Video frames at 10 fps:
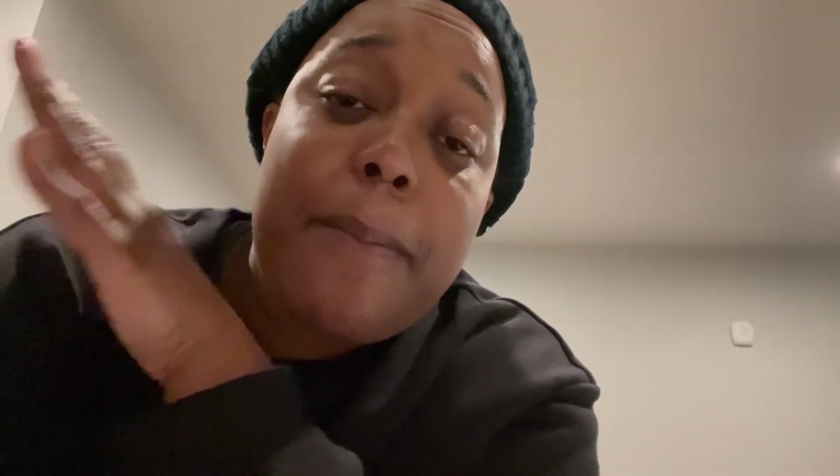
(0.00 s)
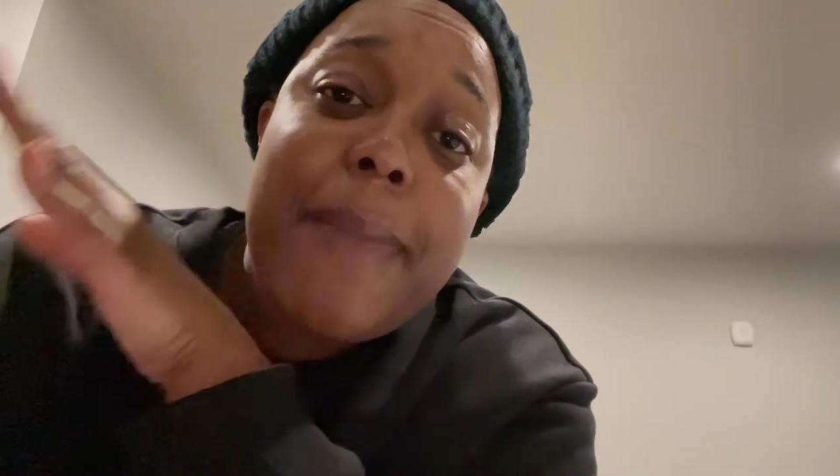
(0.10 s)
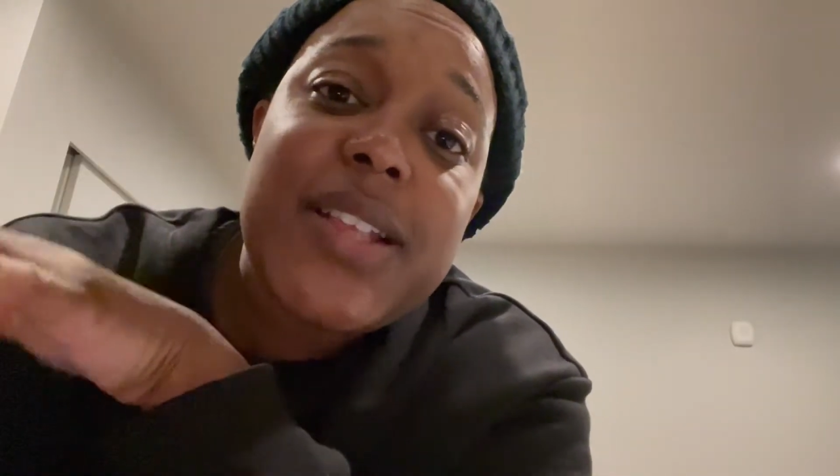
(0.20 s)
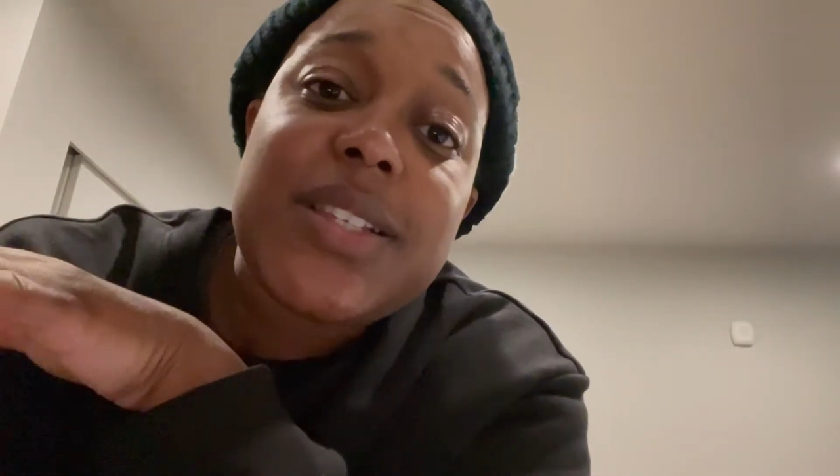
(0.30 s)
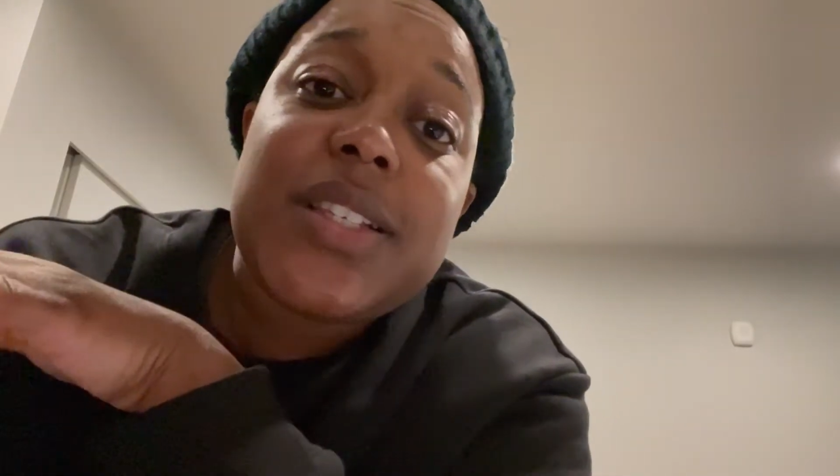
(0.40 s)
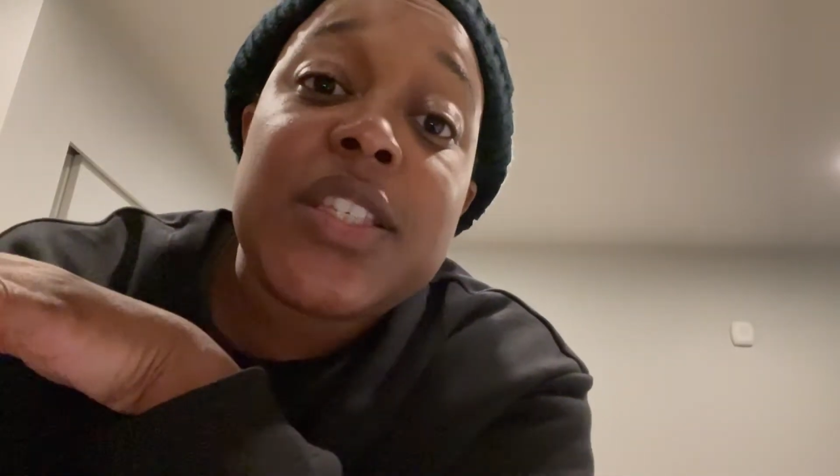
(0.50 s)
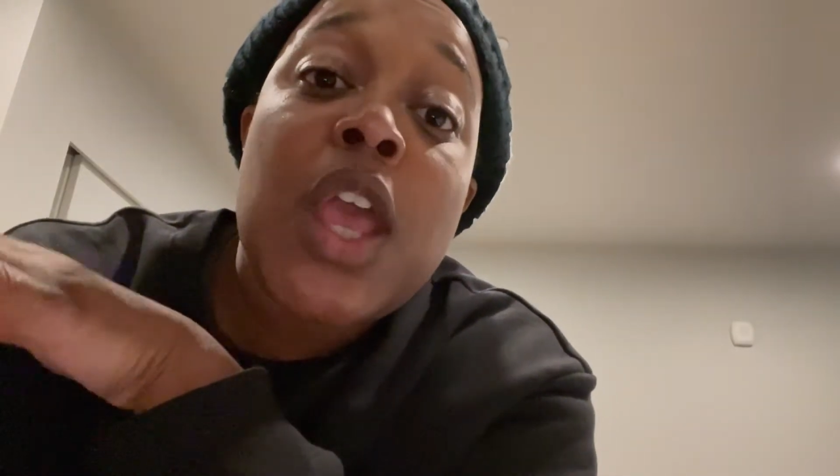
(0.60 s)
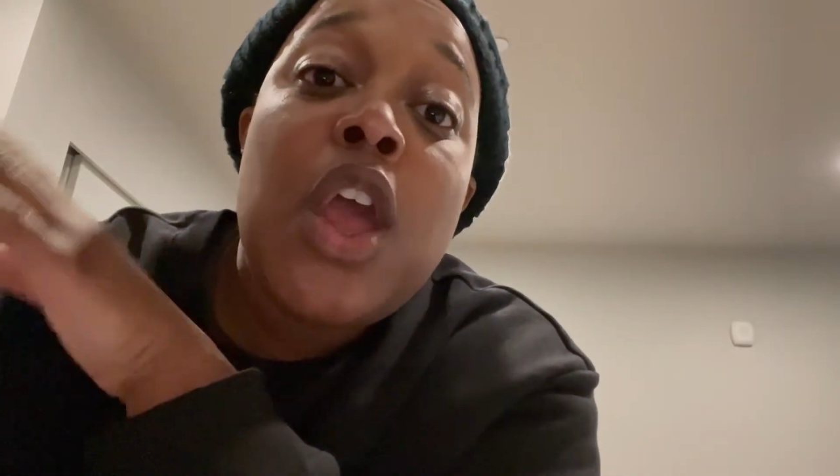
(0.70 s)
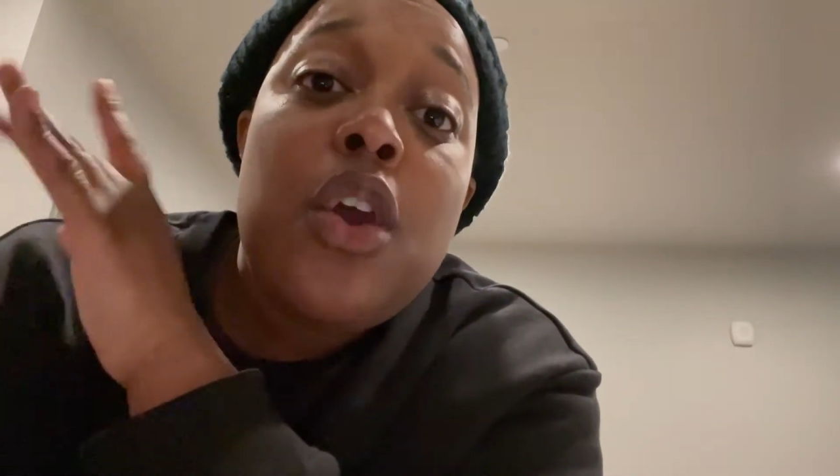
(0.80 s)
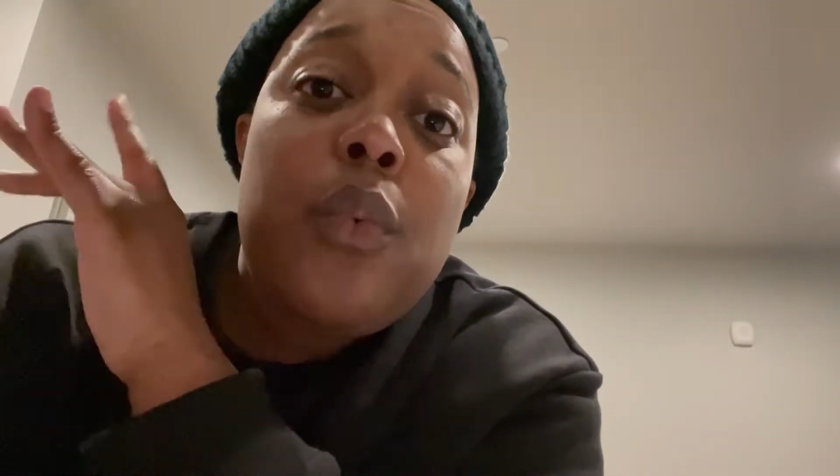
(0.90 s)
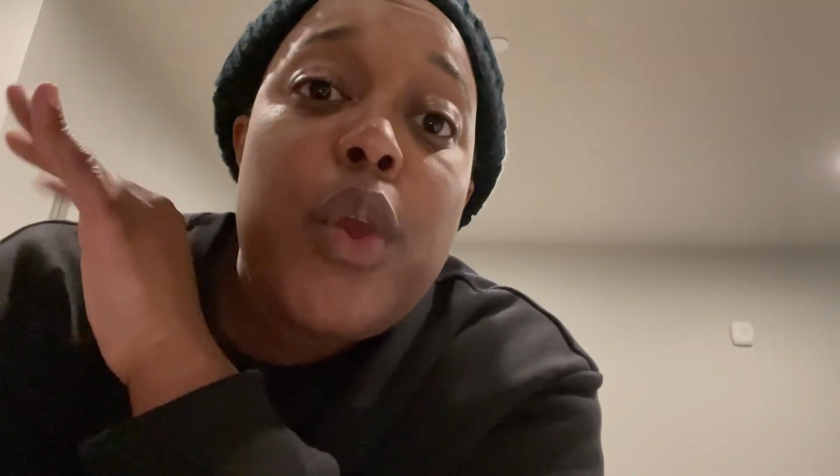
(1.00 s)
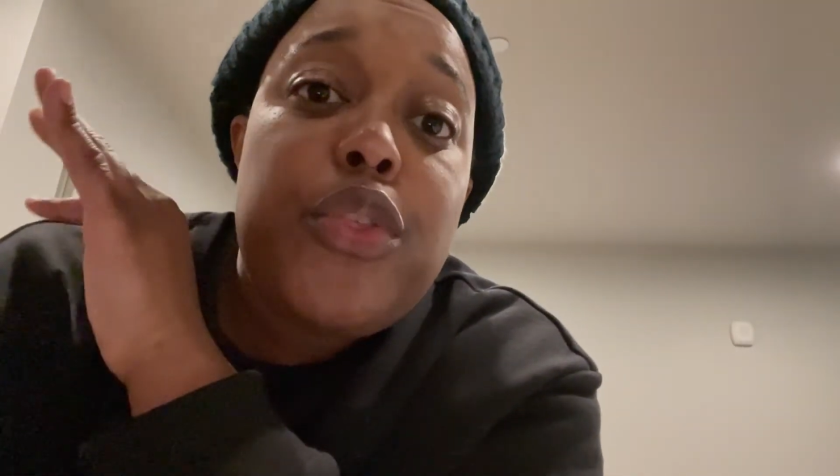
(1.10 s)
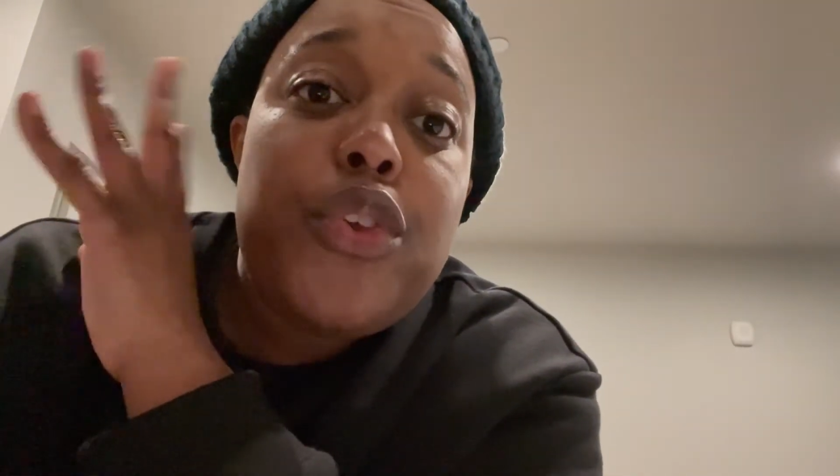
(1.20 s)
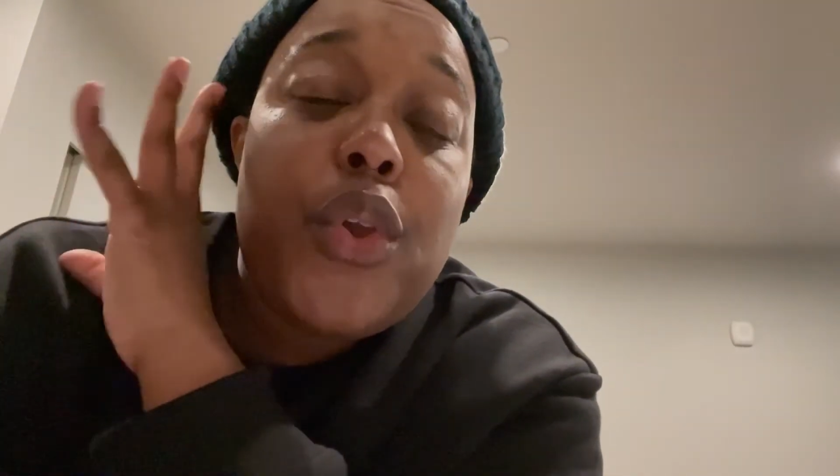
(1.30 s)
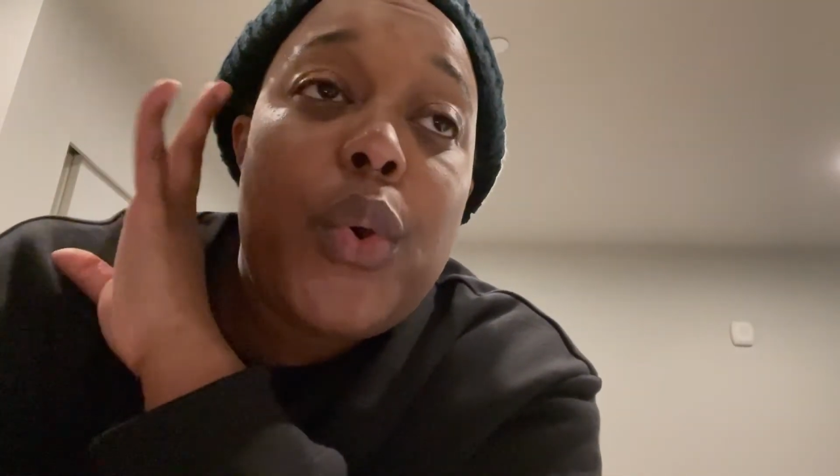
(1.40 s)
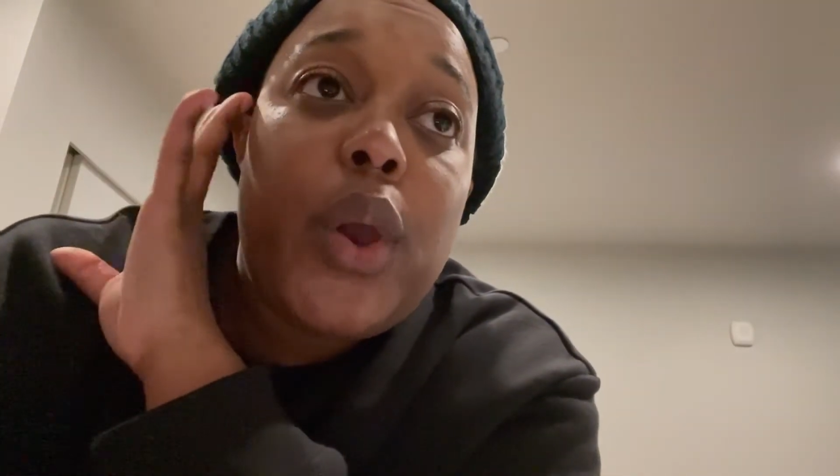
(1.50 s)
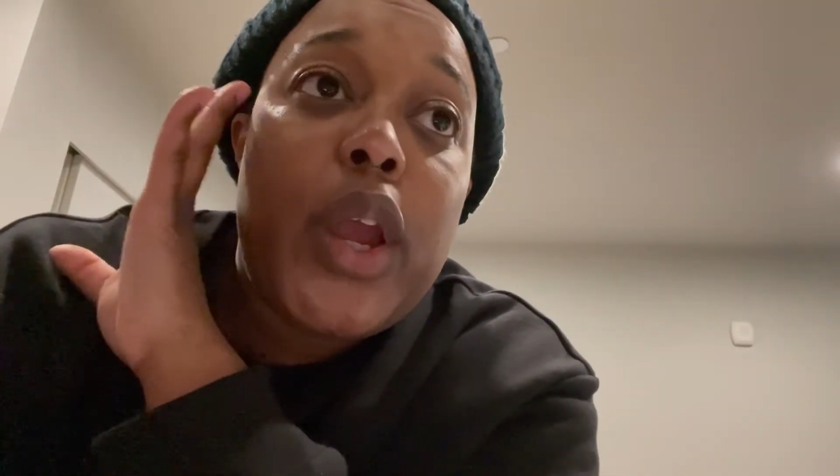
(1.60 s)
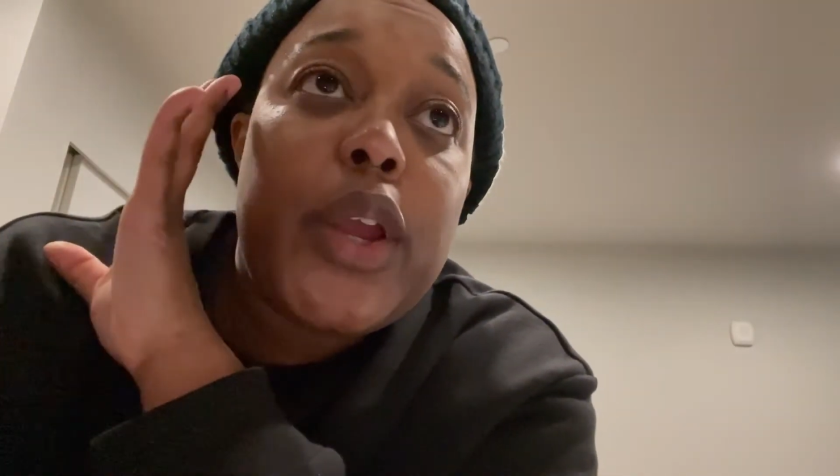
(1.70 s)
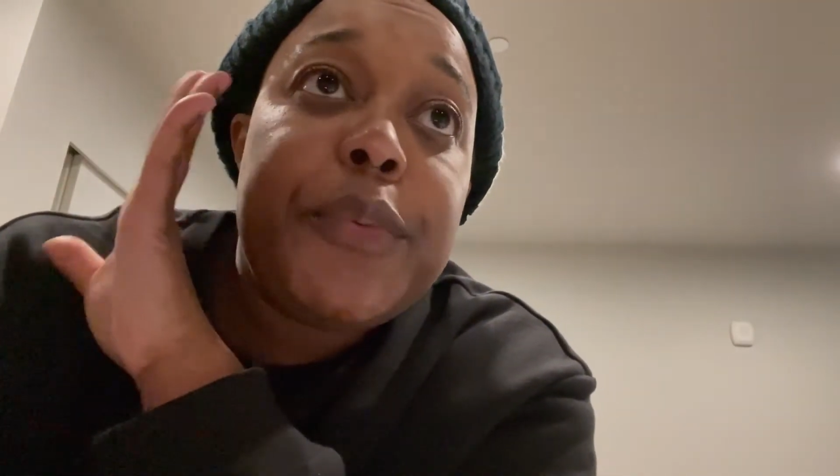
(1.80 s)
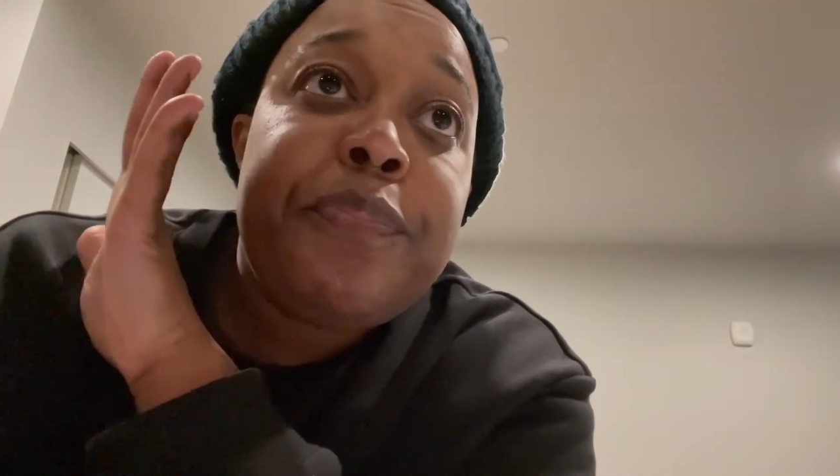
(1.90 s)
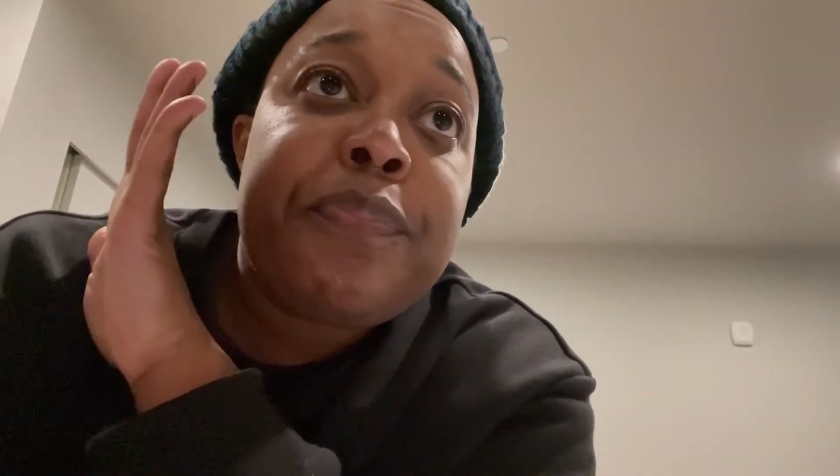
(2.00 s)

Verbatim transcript: messes with your